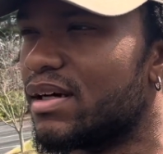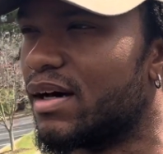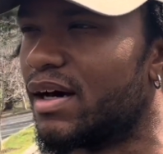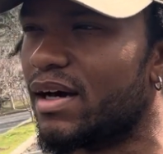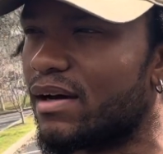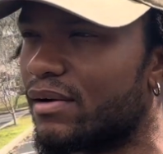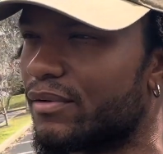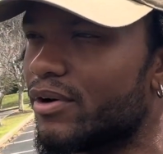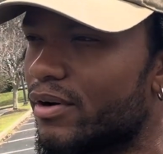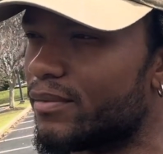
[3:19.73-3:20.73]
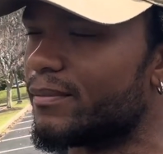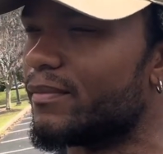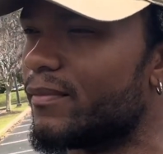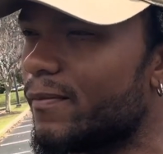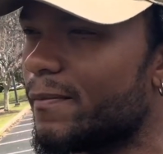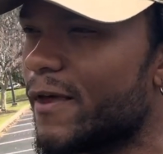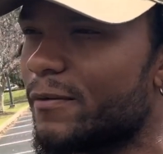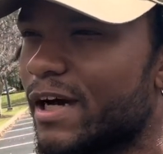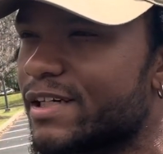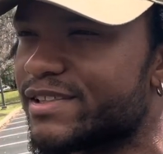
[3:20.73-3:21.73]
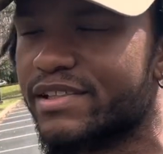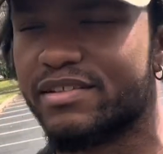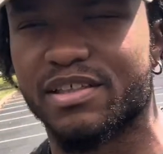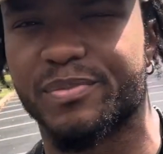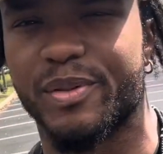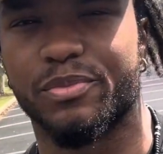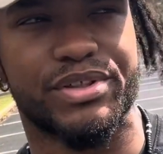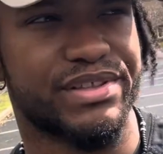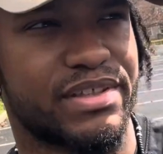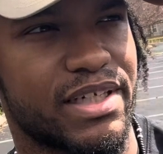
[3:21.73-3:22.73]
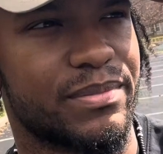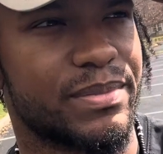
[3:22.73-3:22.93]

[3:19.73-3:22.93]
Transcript: I, I don't know maybe I just didn't think people were into that,